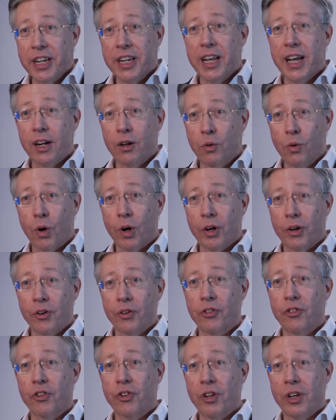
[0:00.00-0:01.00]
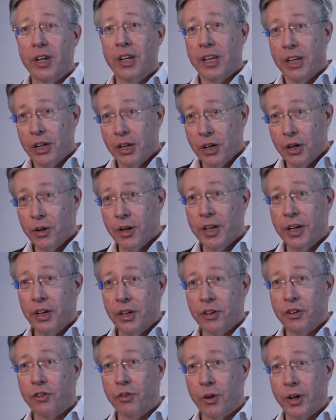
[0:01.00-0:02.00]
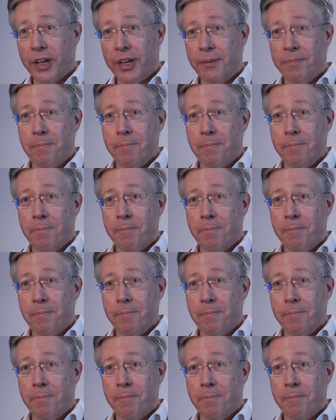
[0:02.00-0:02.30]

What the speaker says: headquarters here in Detroit.